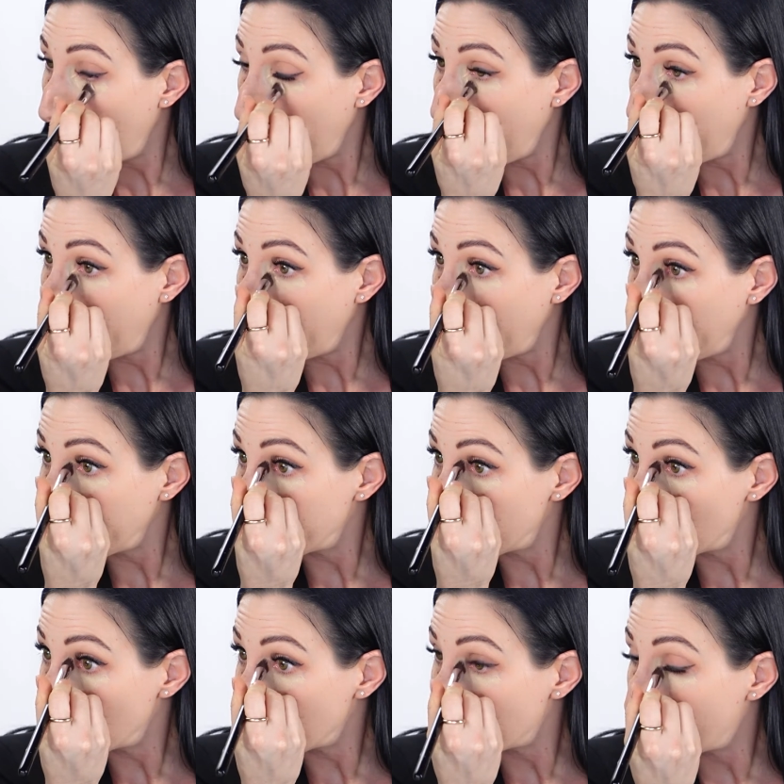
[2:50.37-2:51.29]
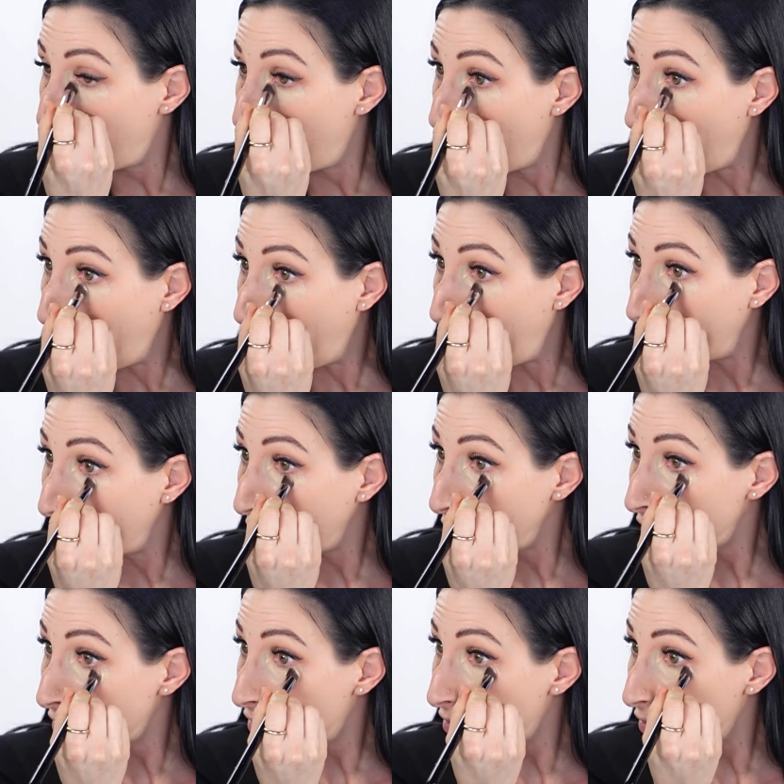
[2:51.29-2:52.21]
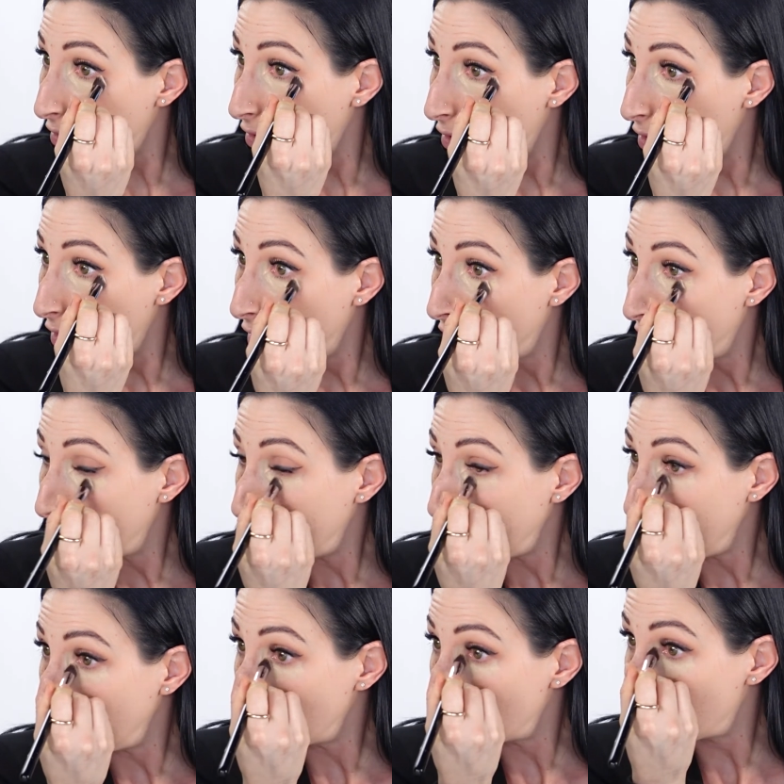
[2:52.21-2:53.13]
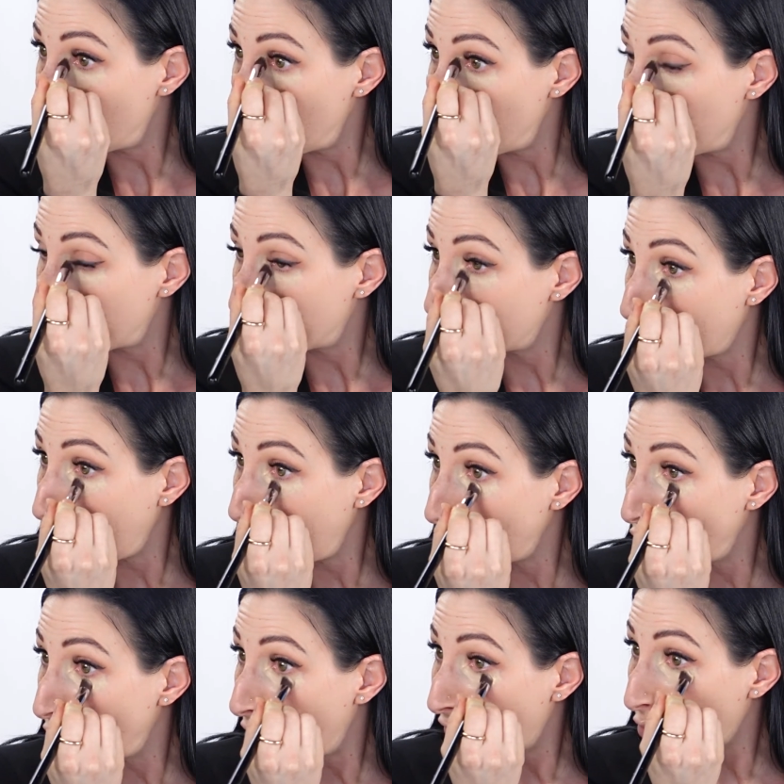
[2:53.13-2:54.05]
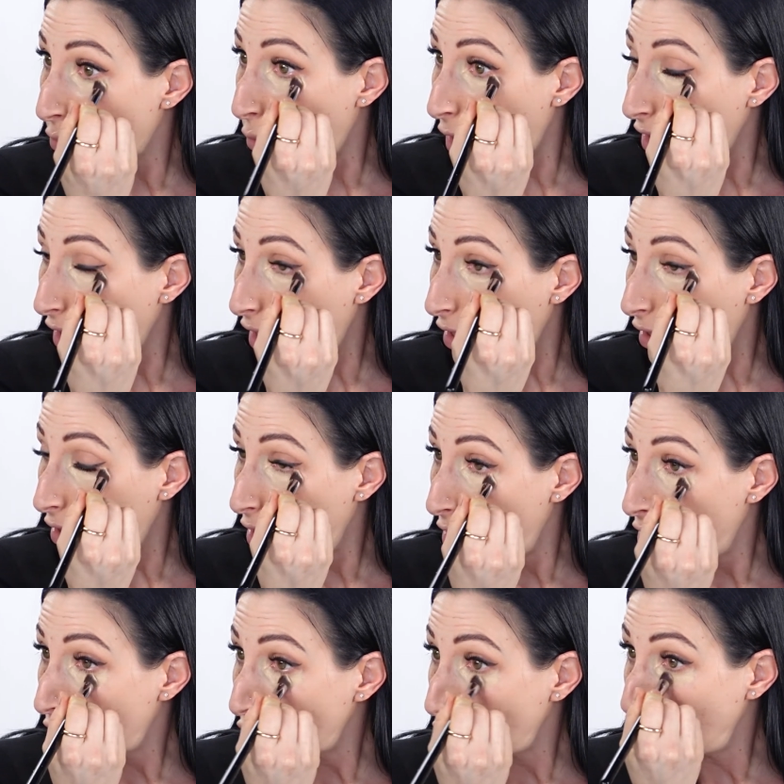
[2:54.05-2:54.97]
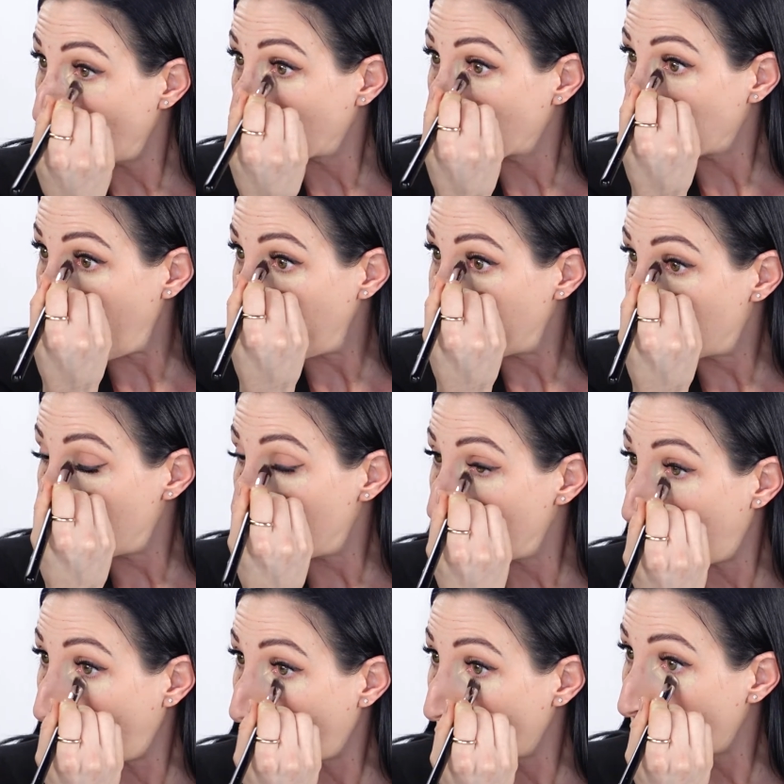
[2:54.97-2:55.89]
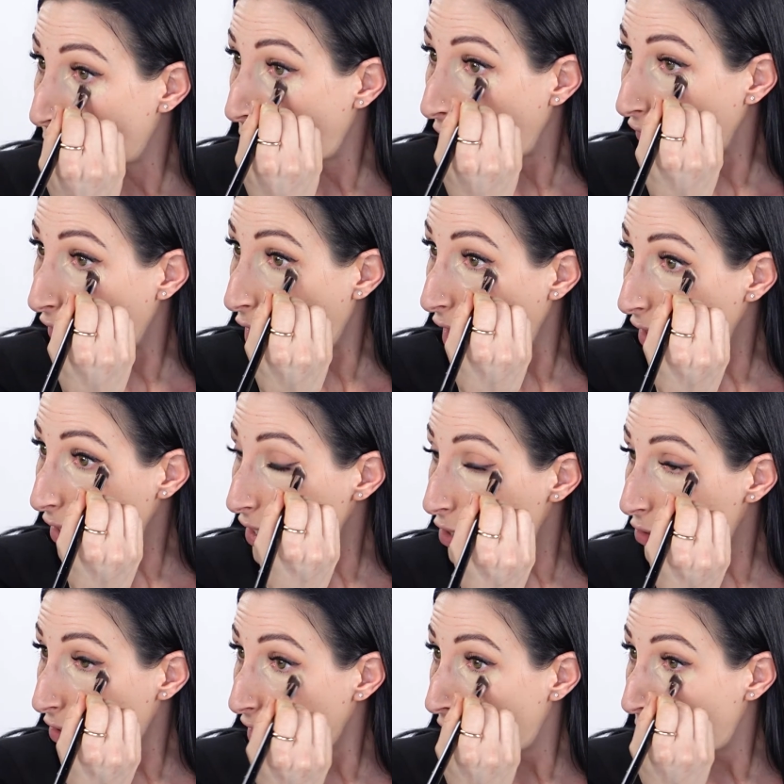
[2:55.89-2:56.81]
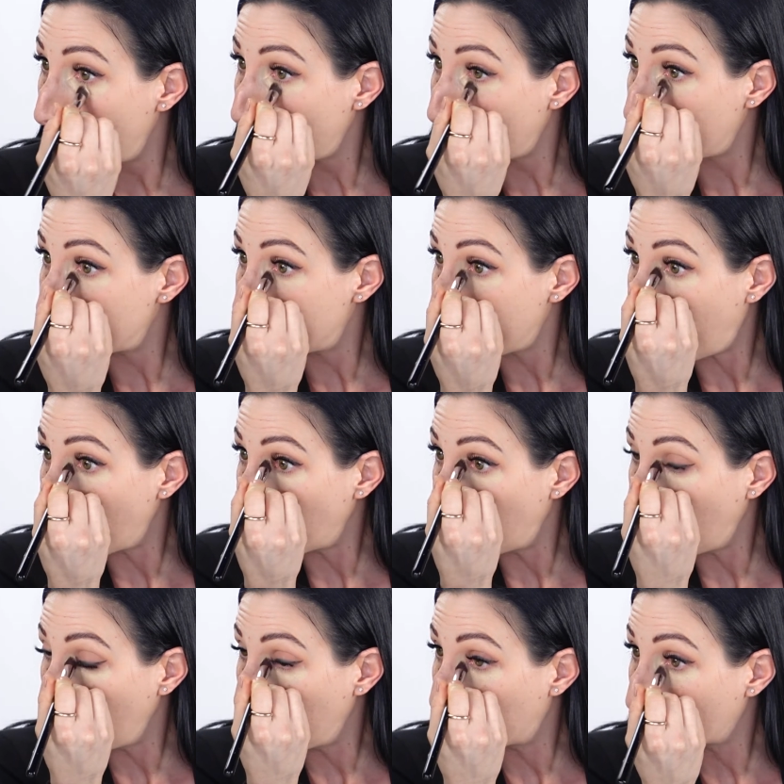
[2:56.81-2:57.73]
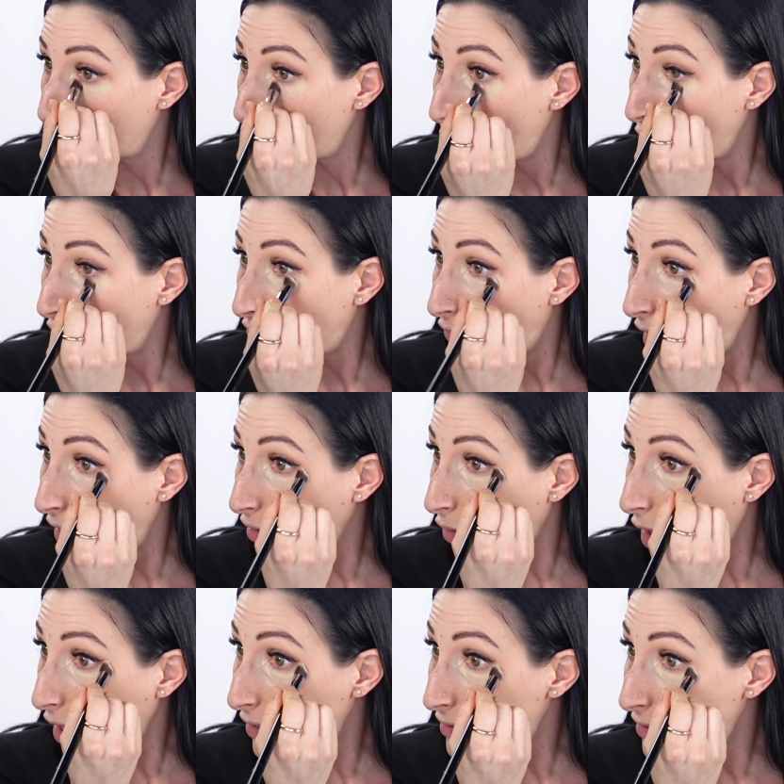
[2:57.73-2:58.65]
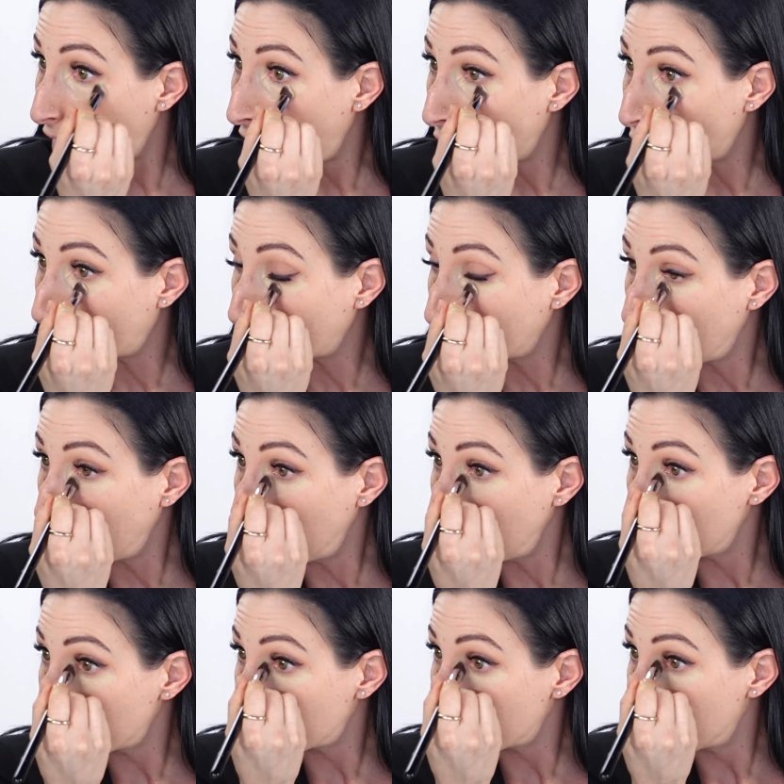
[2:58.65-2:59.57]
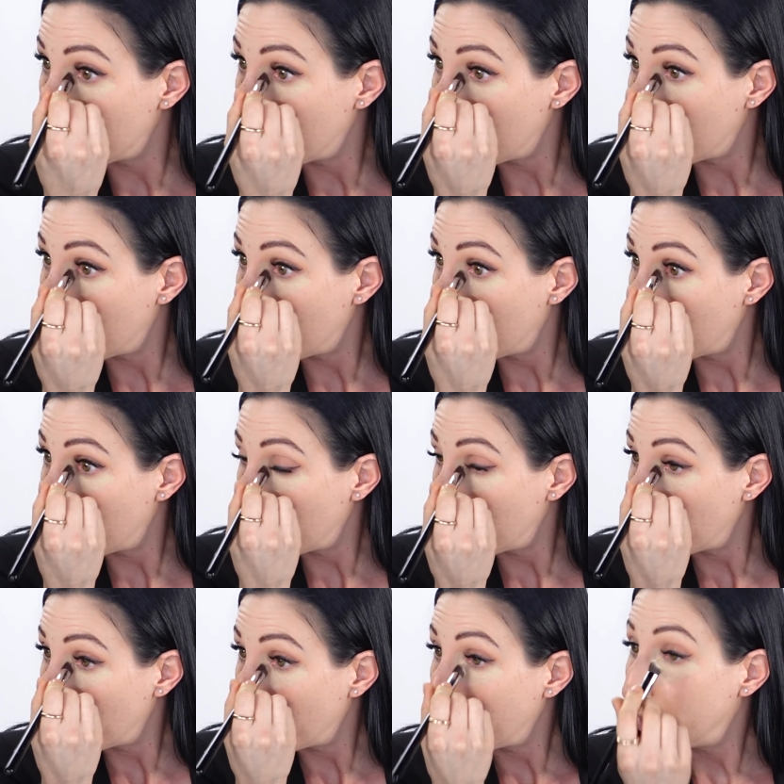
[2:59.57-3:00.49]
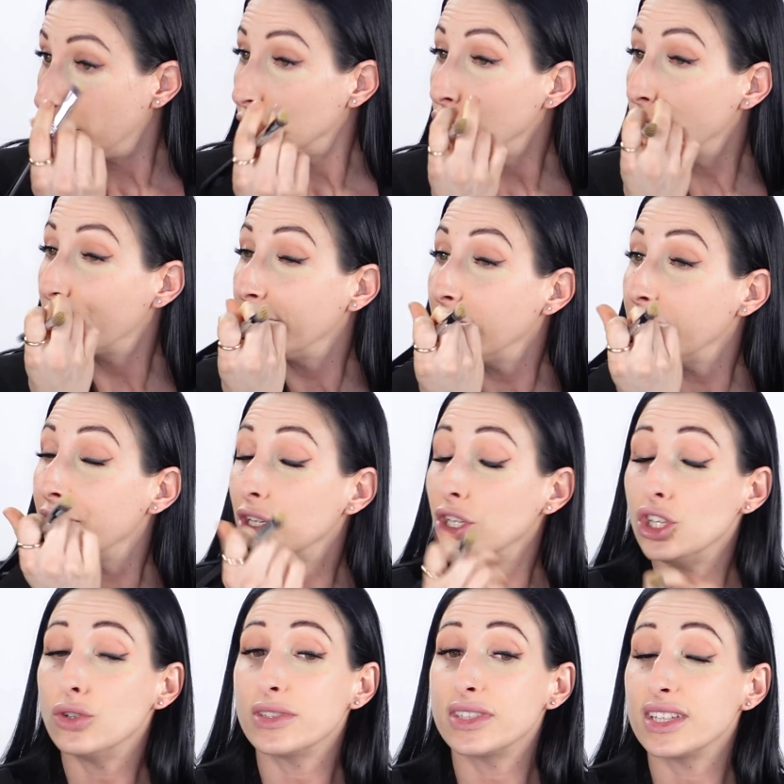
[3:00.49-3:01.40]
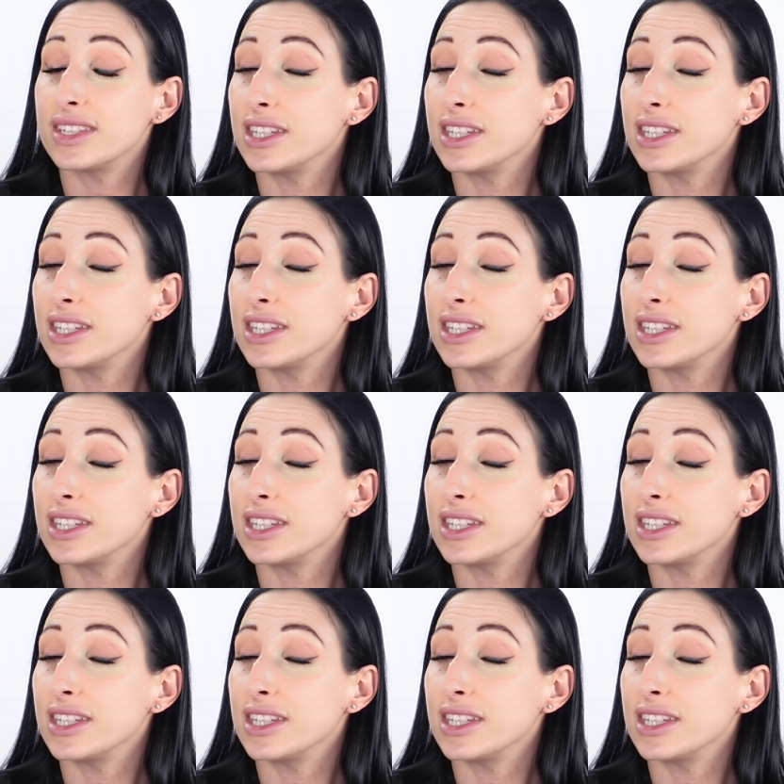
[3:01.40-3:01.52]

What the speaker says: And I like to just pat it into the skin. You never want to rub too hard around the eye area because that will promote fine lines and wrinkles. You can even use the